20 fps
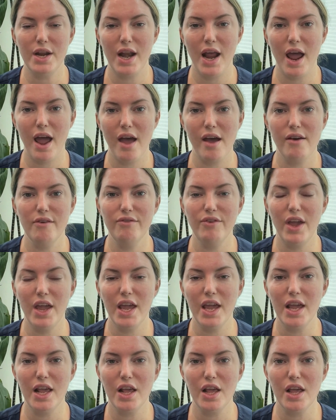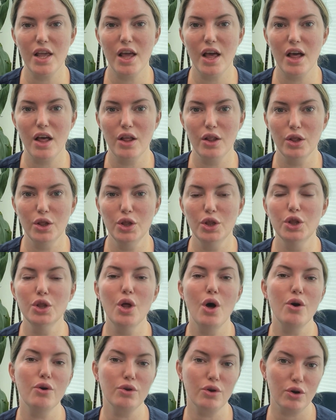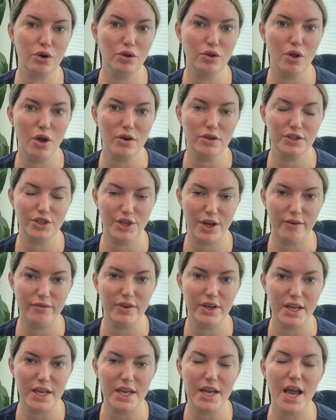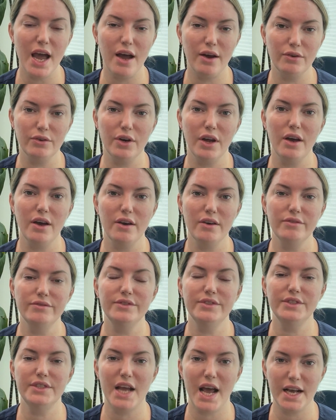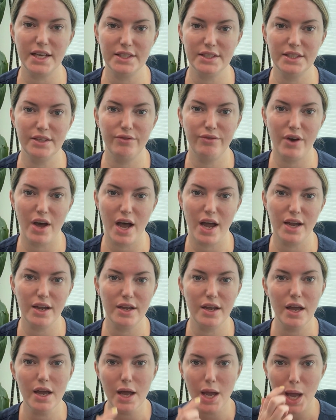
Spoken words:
have a longer longevity out of Daxxify